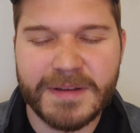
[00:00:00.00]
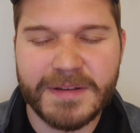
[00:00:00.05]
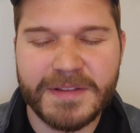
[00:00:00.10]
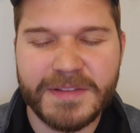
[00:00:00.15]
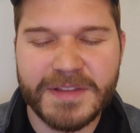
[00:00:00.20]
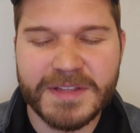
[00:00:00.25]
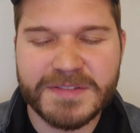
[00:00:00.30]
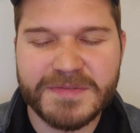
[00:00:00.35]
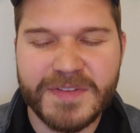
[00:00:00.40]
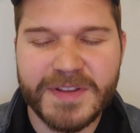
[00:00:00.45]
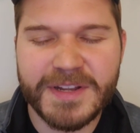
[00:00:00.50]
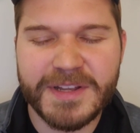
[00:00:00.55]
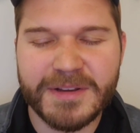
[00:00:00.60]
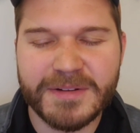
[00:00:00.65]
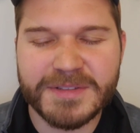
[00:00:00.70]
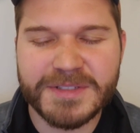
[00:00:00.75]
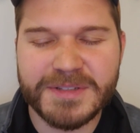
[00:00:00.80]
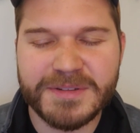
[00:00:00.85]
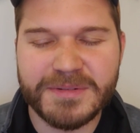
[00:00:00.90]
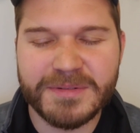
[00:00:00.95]
in this
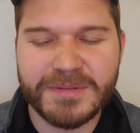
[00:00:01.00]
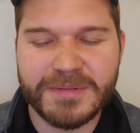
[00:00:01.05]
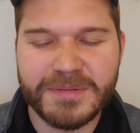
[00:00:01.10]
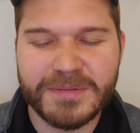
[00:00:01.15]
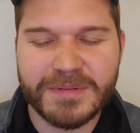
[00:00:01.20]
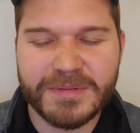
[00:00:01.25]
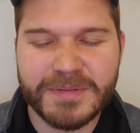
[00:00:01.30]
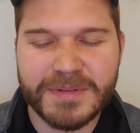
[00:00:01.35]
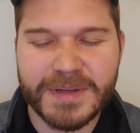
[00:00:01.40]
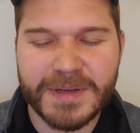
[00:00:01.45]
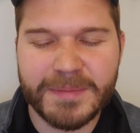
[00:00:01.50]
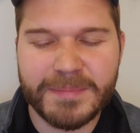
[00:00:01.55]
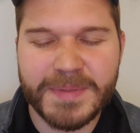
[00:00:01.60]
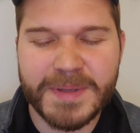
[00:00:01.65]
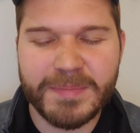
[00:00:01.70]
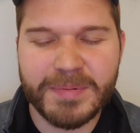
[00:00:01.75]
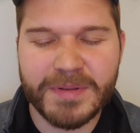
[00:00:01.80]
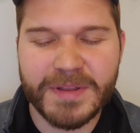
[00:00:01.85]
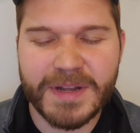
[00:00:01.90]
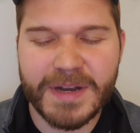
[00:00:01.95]
video to
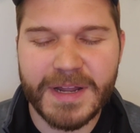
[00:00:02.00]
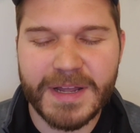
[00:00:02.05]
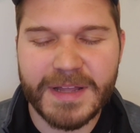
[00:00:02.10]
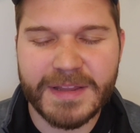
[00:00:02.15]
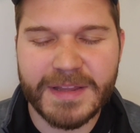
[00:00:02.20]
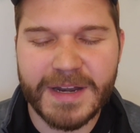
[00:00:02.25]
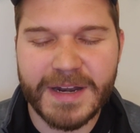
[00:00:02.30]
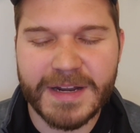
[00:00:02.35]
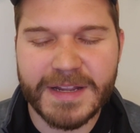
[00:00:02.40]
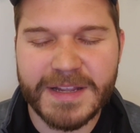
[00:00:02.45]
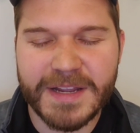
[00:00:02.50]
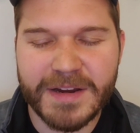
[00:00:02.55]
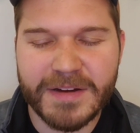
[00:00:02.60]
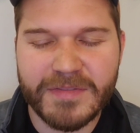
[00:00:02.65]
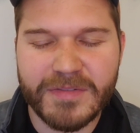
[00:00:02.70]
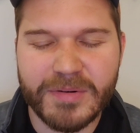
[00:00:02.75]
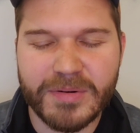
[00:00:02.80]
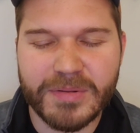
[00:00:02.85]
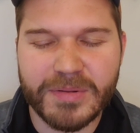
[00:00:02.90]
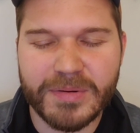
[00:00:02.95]
people that I care
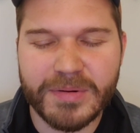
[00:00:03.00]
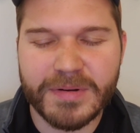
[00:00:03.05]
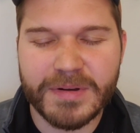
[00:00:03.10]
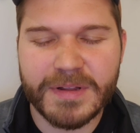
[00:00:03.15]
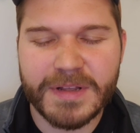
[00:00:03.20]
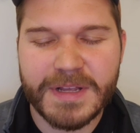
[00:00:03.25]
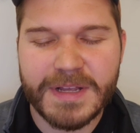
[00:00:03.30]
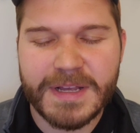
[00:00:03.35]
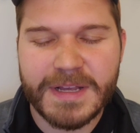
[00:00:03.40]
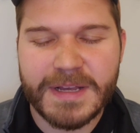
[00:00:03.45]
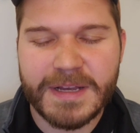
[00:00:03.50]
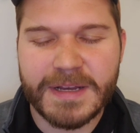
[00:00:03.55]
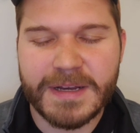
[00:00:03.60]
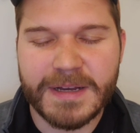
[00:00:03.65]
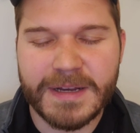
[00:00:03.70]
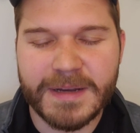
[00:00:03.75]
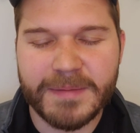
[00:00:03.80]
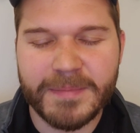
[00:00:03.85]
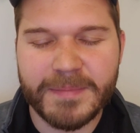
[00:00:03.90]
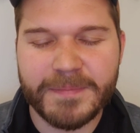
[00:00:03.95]
for, Lord.
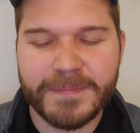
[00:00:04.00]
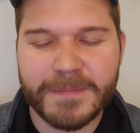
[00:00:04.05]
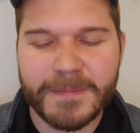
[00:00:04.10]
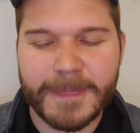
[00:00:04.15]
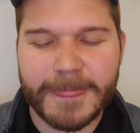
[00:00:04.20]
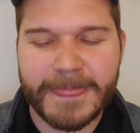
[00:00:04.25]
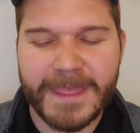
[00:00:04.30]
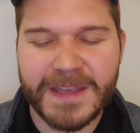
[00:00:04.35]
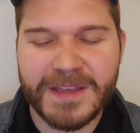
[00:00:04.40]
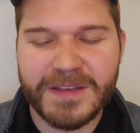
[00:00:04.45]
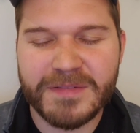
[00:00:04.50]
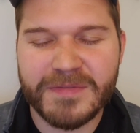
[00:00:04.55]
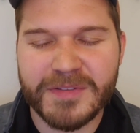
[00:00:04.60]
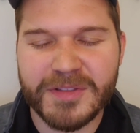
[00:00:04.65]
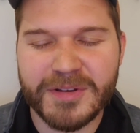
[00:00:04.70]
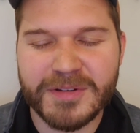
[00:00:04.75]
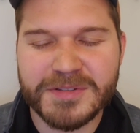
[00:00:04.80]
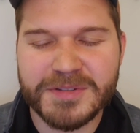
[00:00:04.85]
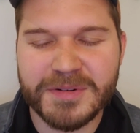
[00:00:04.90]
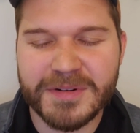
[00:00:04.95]
Thank you for
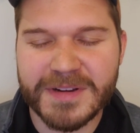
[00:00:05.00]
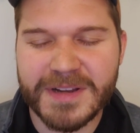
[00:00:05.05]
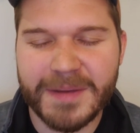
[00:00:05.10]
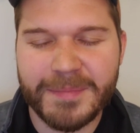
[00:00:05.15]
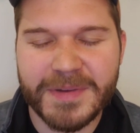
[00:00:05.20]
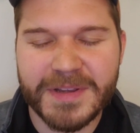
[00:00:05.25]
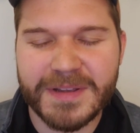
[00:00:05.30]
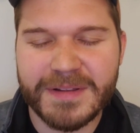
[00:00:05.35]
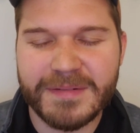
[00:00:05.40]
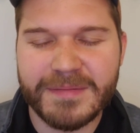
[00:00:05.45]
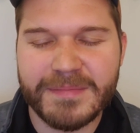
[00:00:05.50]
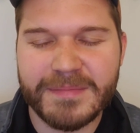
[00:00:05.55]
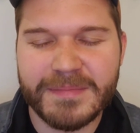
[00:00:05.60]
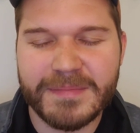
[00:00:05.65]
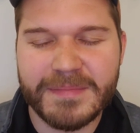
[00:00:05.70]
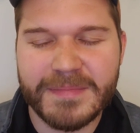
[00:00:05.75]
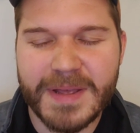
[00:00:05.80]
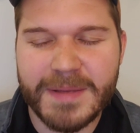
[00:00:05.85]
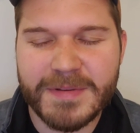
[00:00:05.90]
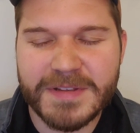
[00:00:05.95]
those who are coming and
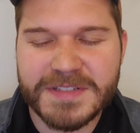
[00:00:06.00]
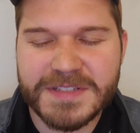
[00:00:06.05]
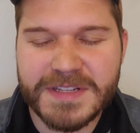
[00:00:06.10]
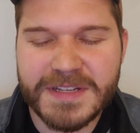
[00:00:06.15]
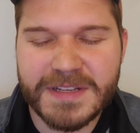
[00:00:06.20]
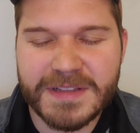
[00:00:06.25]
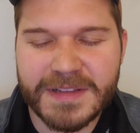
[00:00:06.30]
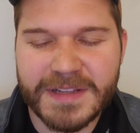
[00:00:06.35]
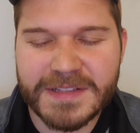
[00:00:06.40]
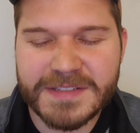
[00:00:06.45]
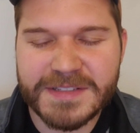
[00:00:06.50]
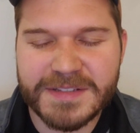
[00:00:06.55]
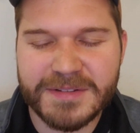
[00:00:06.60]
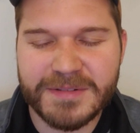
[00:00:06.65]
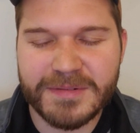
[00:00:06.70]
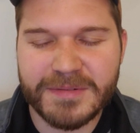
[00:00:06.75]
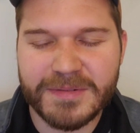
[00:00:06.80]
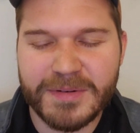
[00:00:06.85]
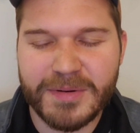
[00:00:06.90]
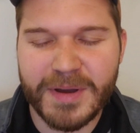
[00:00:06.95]
maybe seeing this
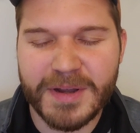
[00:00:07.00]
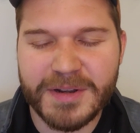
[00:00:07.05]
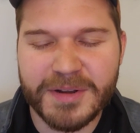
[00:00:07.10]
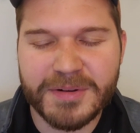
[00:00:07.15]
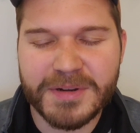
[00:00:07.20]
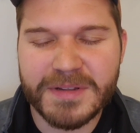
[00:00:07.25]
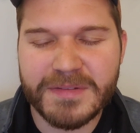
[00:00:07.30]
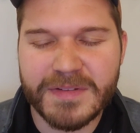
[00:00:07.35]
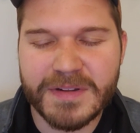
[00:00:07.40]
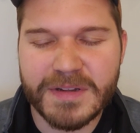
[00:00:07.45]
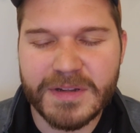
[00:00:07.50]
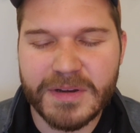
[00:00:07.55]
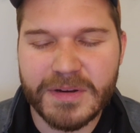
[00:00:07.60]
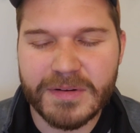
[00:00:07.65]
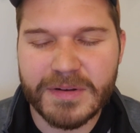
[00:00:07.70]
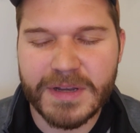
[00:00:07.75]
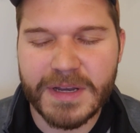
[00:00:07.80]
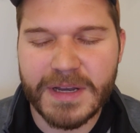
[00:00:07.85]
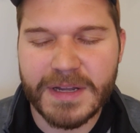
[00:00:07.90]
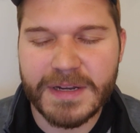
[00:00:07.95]
who I don't even know,
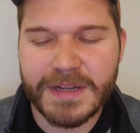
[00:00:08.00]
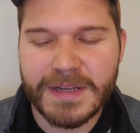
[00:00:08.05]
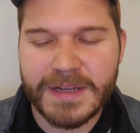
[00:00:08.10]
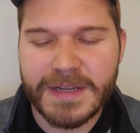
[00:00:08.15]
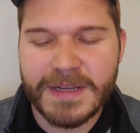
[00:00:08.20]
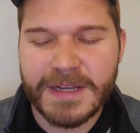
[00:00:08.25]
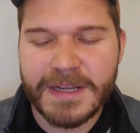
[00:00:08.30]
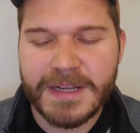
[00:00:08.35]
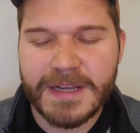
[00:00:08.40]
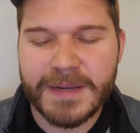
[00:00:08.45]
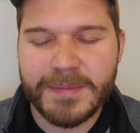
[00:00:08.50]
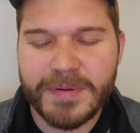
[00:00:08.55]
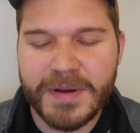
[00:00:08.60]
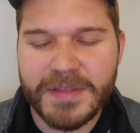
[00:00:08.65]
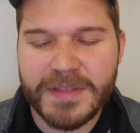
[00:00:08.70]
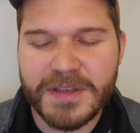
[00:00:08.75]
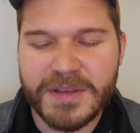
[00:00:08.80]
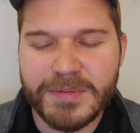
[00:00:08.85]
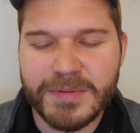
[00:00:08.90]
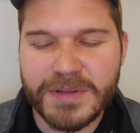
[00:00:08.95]
God. Pray
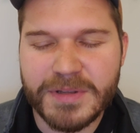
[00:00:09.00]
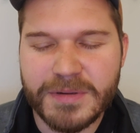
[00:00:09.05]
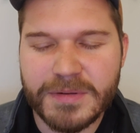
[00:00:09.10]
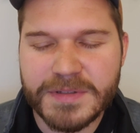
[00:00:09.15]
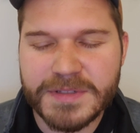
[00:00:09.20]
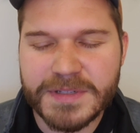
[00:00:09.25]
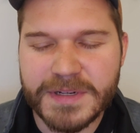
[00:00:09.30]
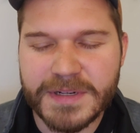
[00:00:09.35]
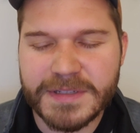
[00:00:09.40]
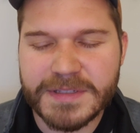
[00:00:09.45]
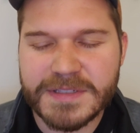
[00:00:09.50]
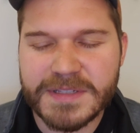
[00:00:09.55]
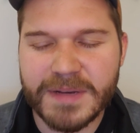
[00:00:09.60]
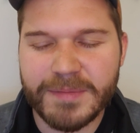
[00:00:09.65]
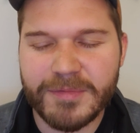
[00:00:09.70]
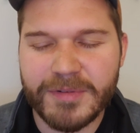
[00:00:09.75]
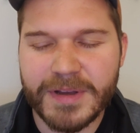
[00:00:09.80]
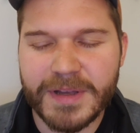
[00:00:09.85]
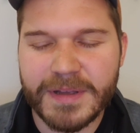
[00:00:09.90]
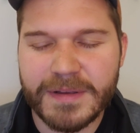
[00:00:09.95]
that you would use it in
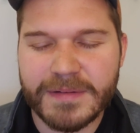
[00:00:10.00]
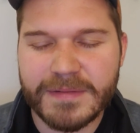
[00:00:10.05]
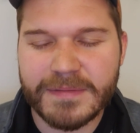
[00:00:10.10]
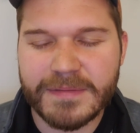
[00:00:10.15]
some way